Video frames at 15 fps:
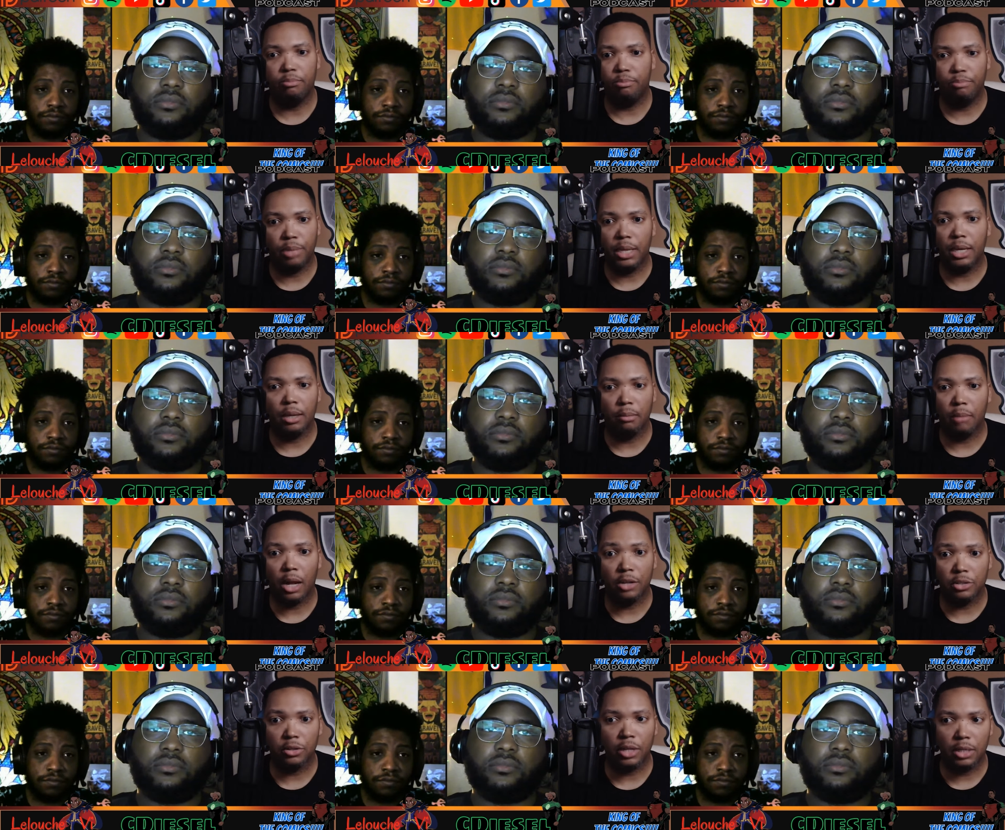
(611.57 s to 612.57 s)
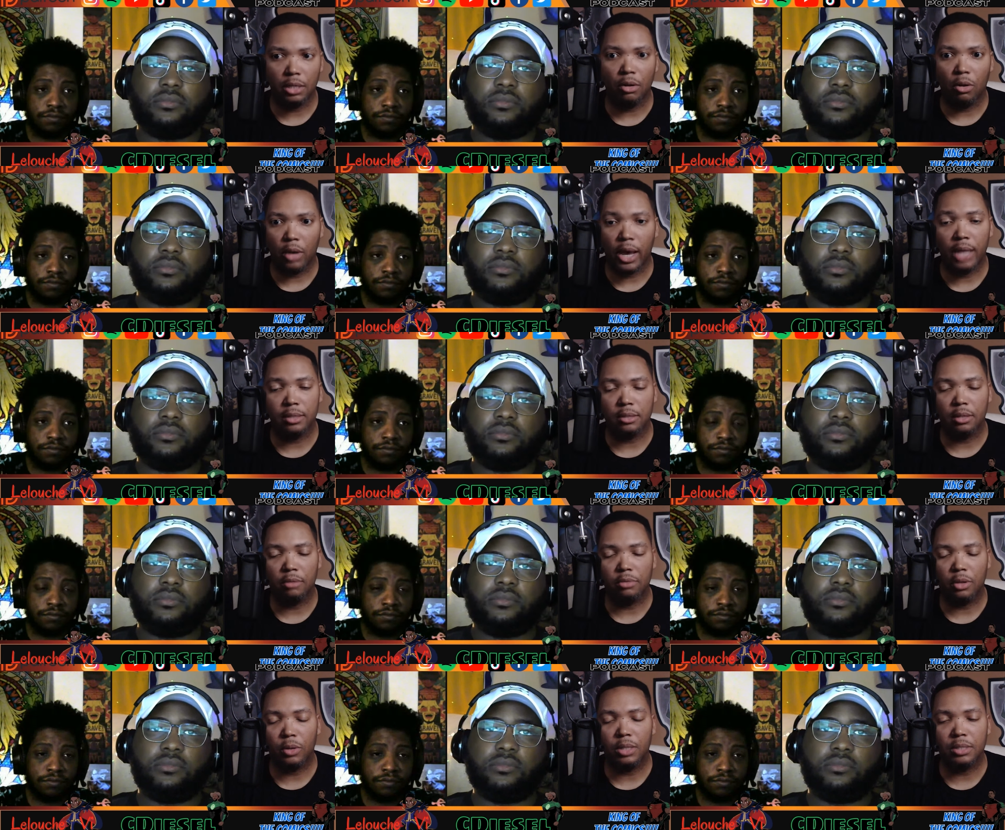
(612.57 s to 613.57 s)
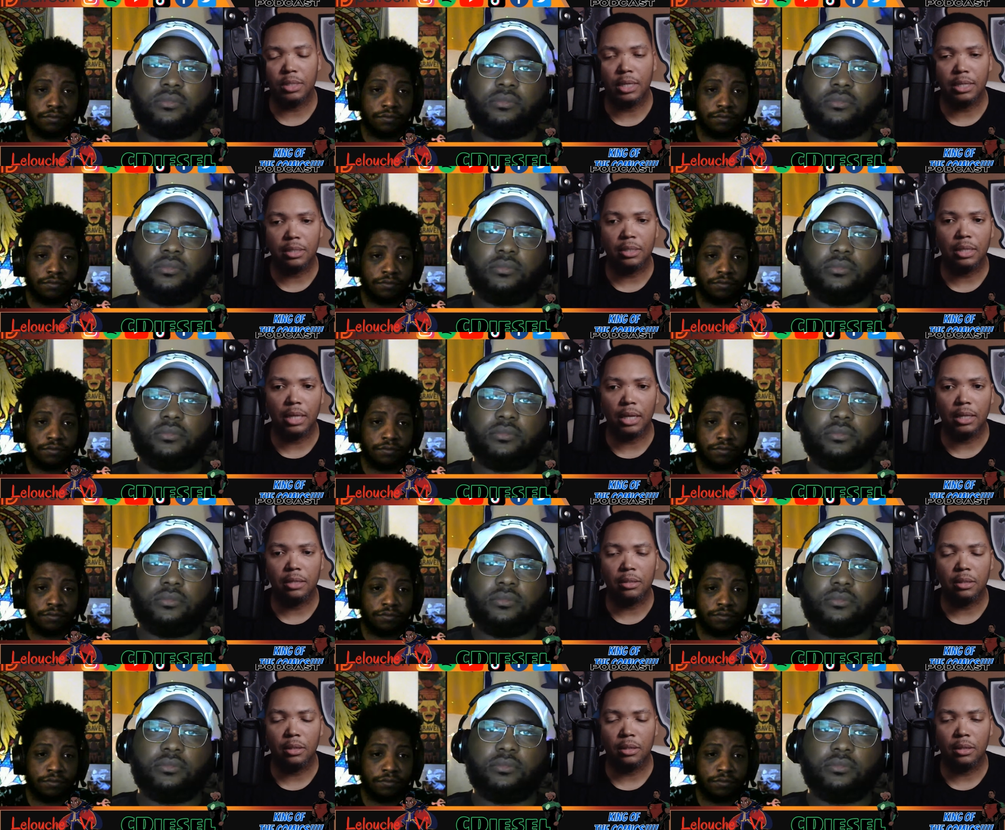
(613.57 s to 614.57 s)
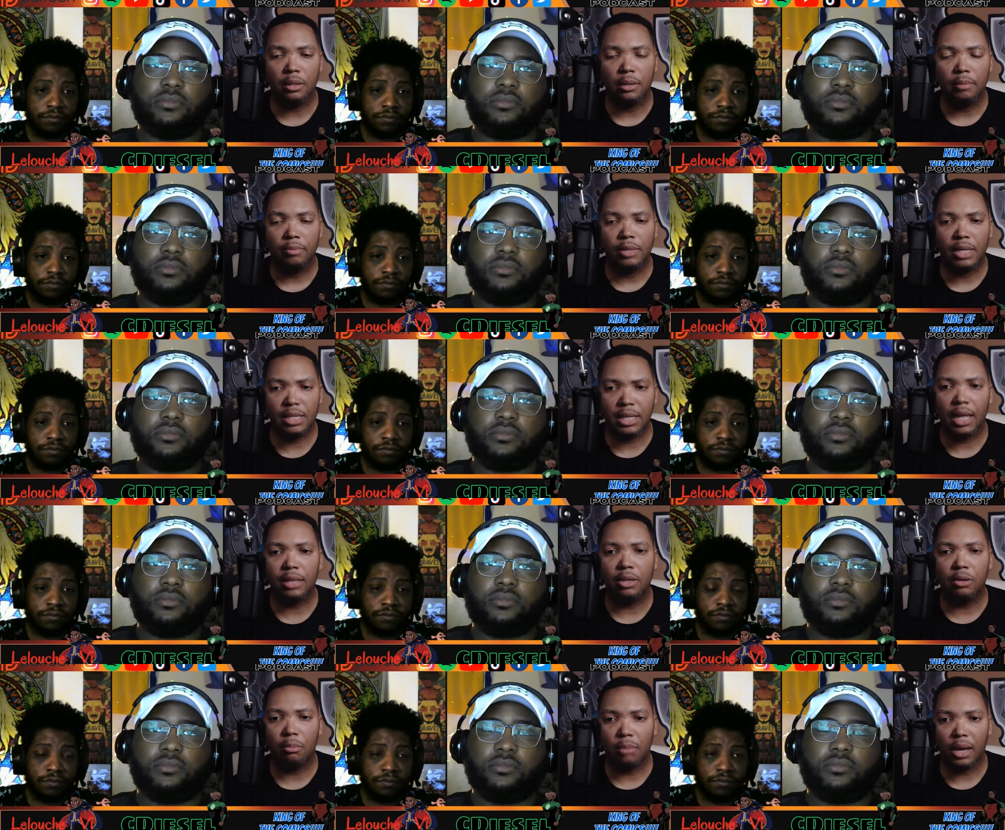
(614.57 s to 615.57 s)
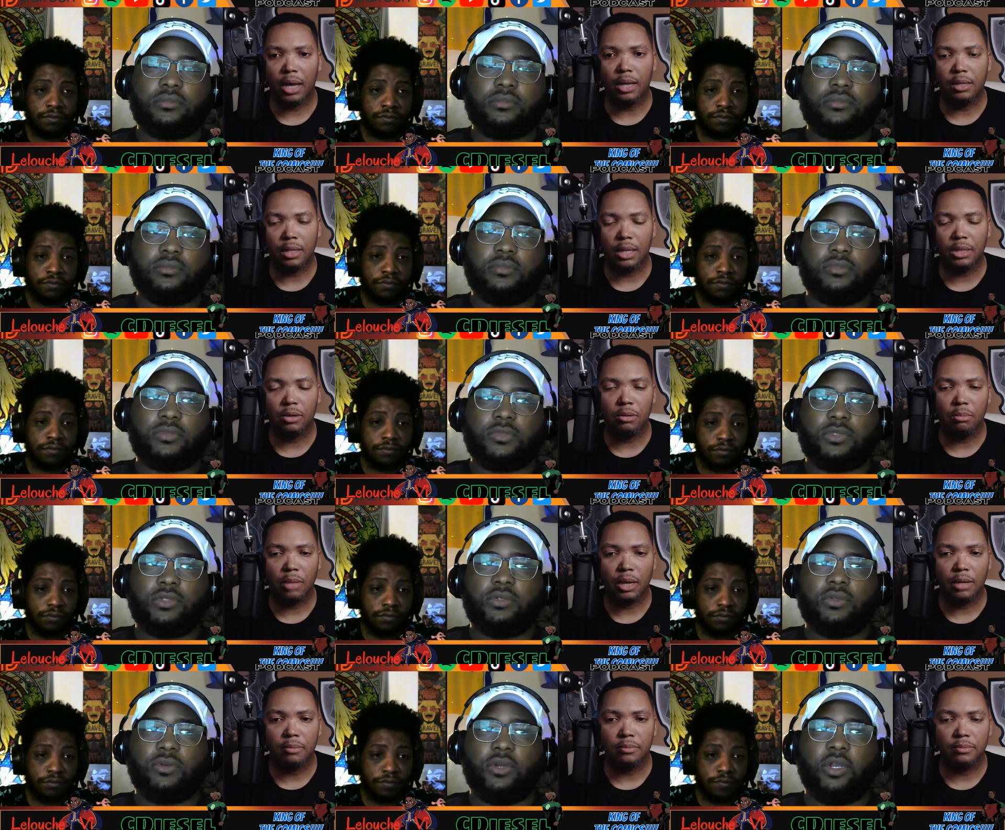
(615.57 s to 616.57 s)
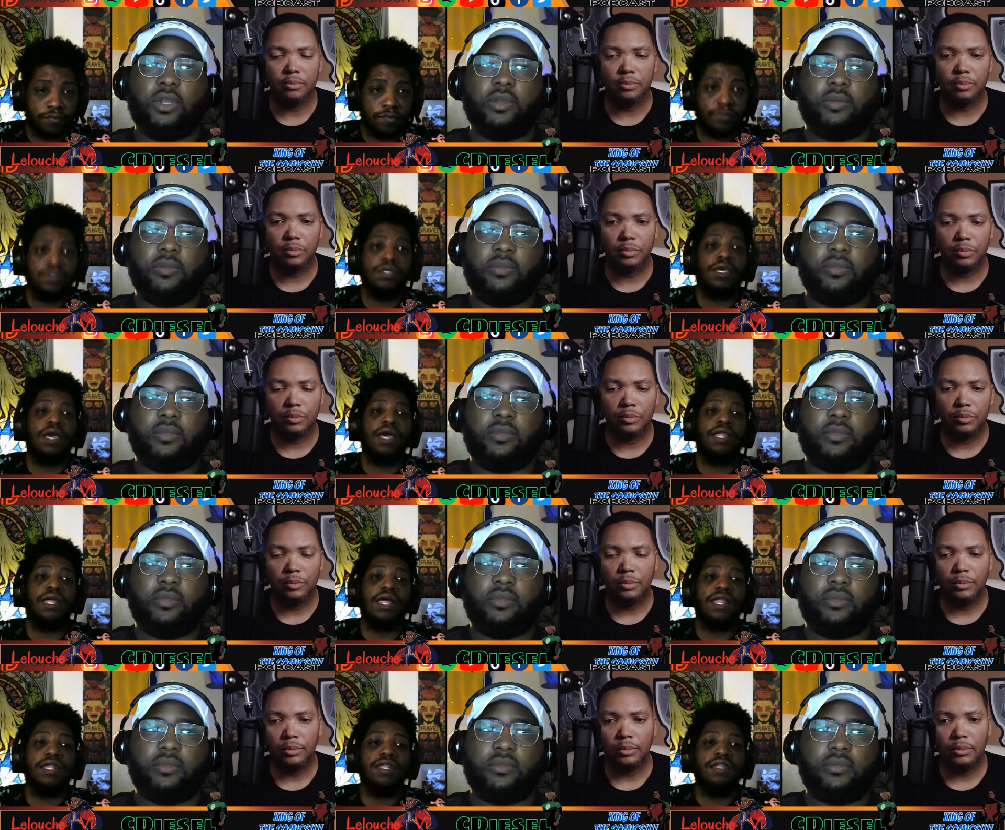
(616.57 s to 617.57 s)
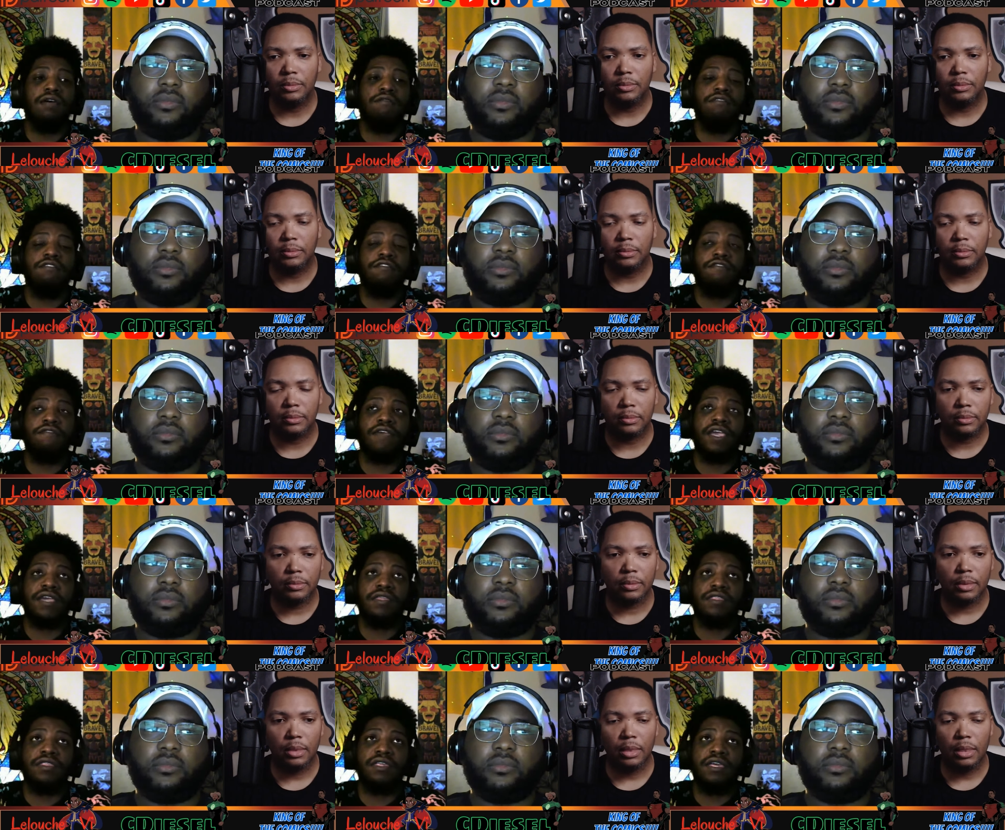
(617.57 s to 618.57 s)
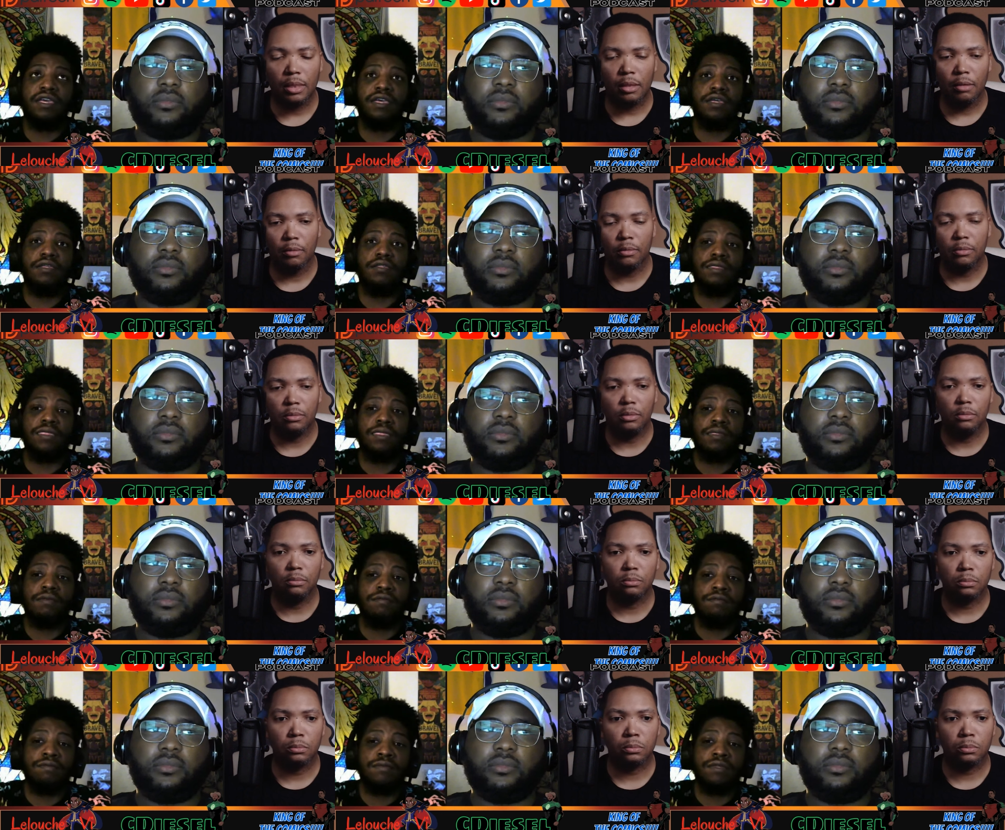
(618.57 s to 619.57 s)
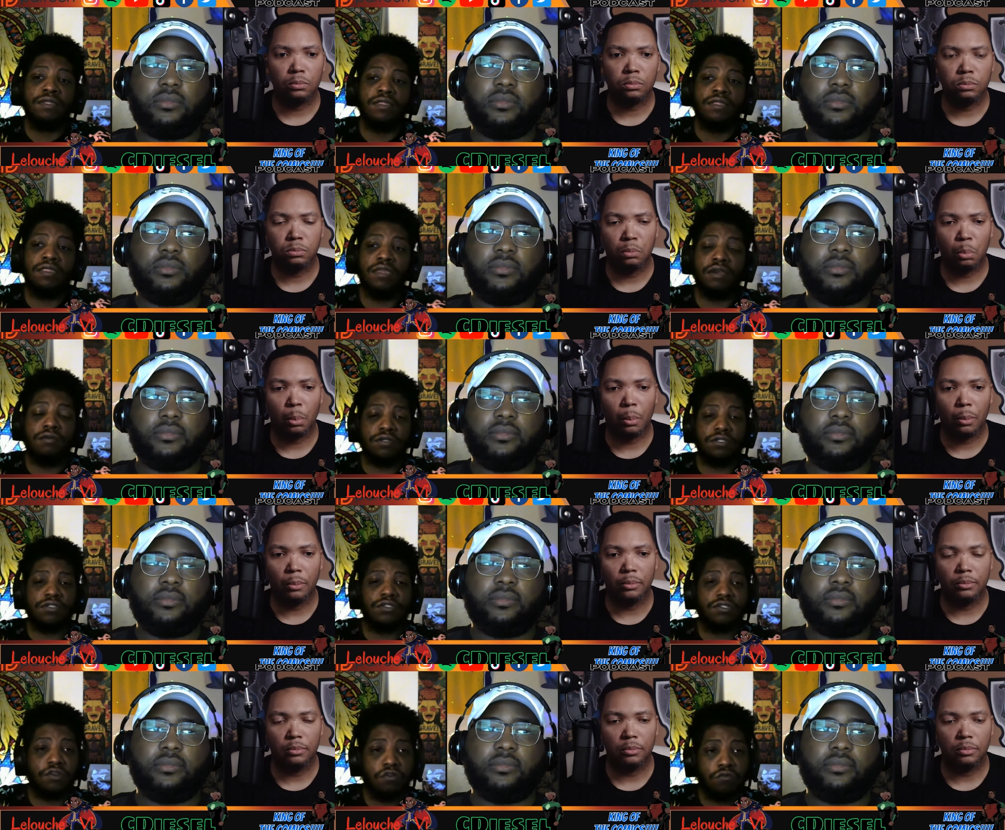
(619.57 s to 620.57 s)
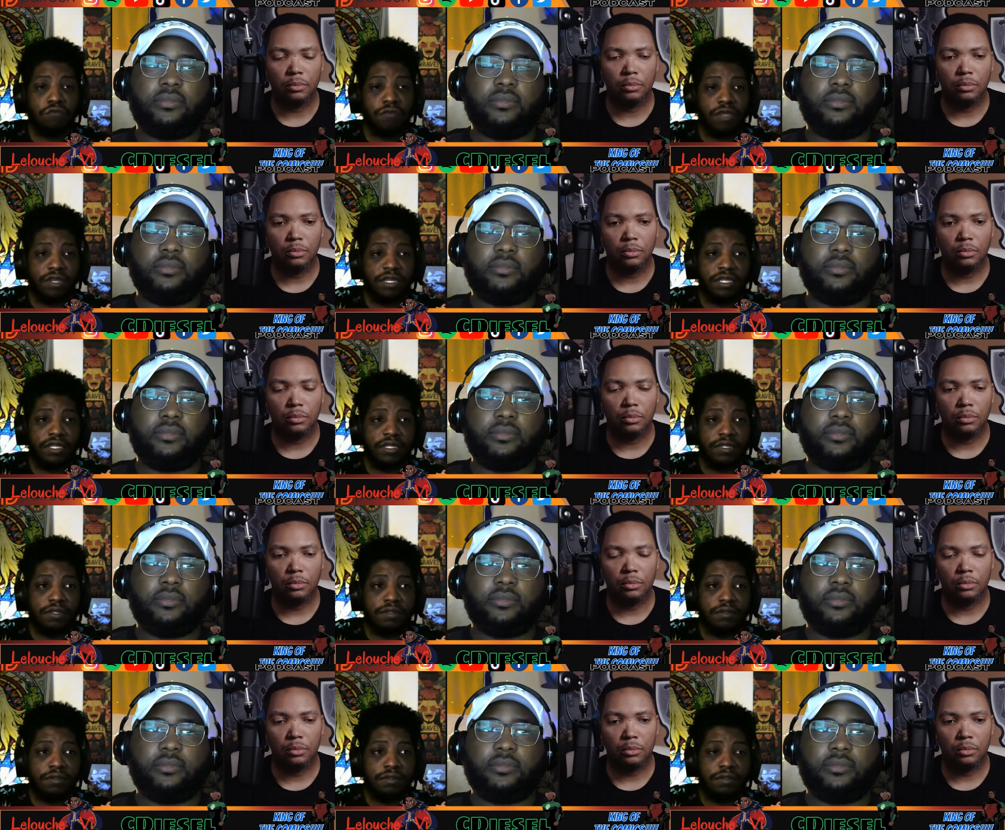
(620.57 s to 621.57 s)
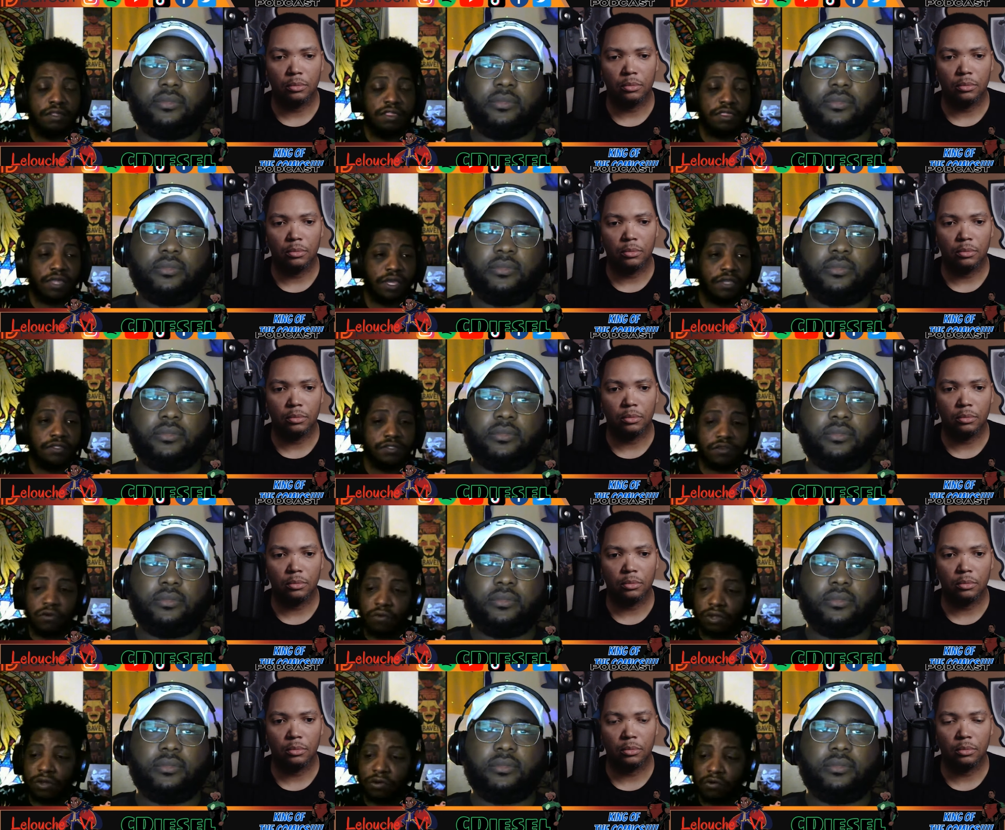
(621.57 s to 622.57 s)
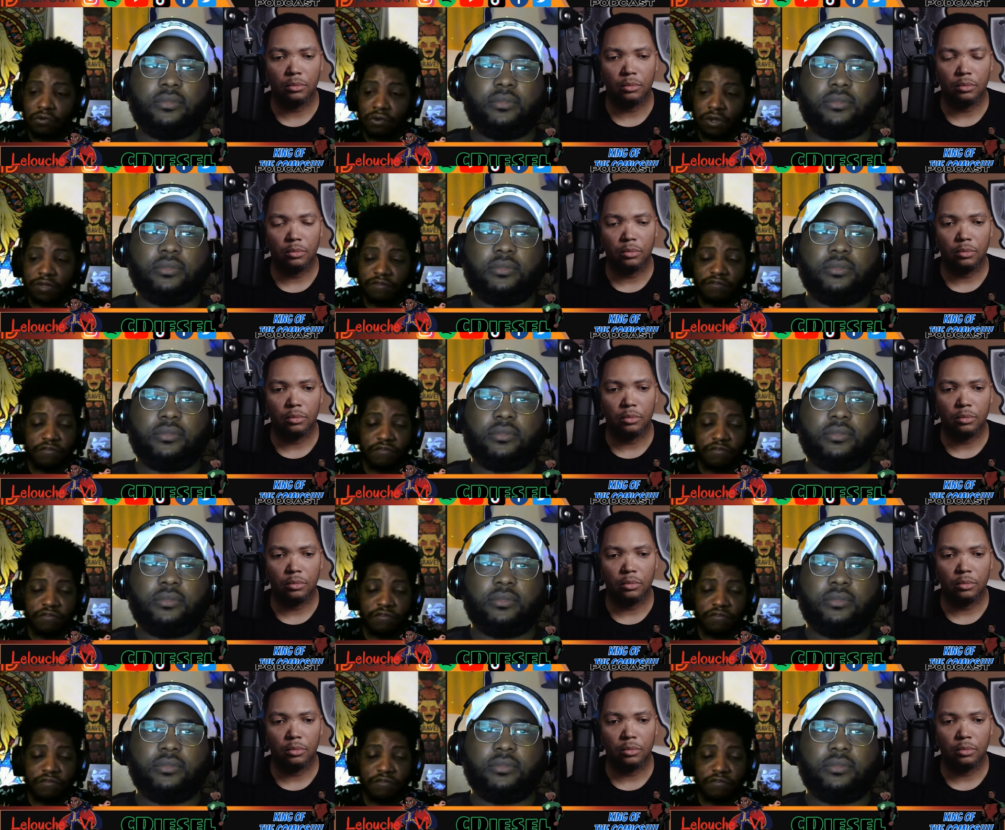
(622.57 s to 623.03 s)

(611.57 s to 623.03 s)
Speaker 1: being a monster that did all kinds of stuff. So it's it's yeah, it's a uh, it's a lot there to mine. It's a lot there to mine. All right.
Speaker 2: I, I love the fact that there were so many things going on